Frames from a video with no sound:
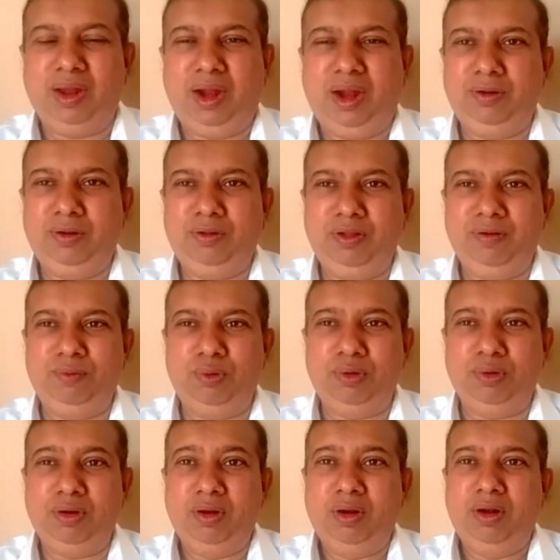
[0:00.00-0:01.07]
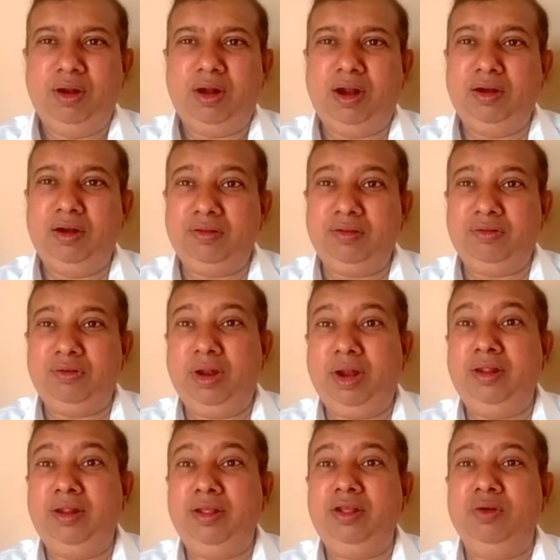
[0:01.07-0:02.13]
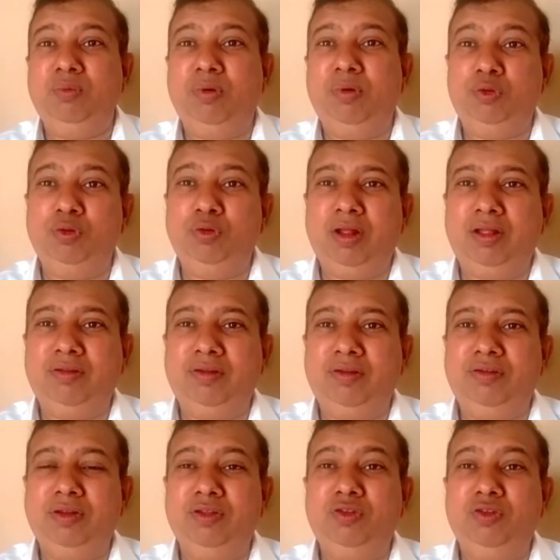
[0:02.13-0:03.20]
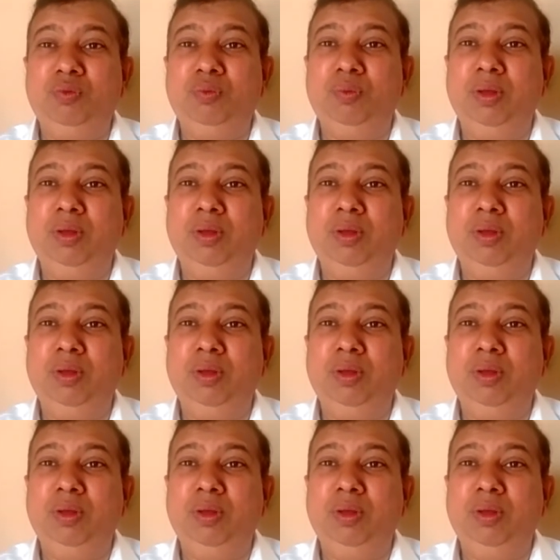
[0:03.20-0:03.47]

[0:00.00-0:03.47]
And therefore, understanding virtualization is